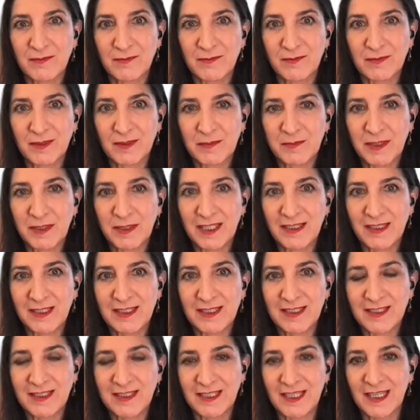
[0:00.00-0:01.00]
immediately
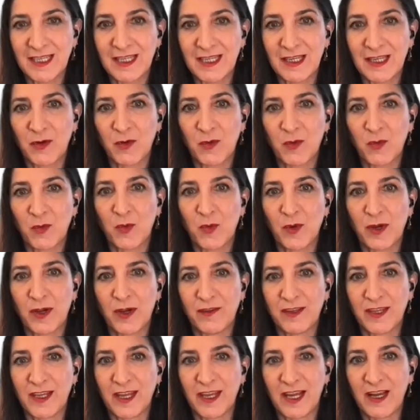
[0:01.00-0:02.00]
see
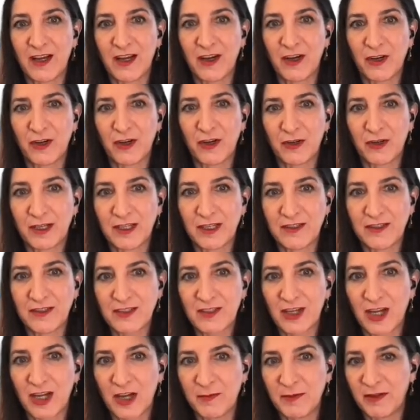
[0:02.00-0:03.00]
where the error is
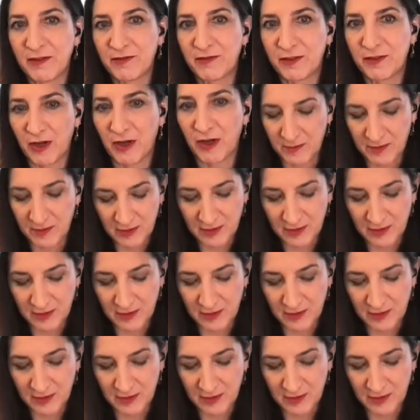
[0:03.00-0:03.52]
coming from.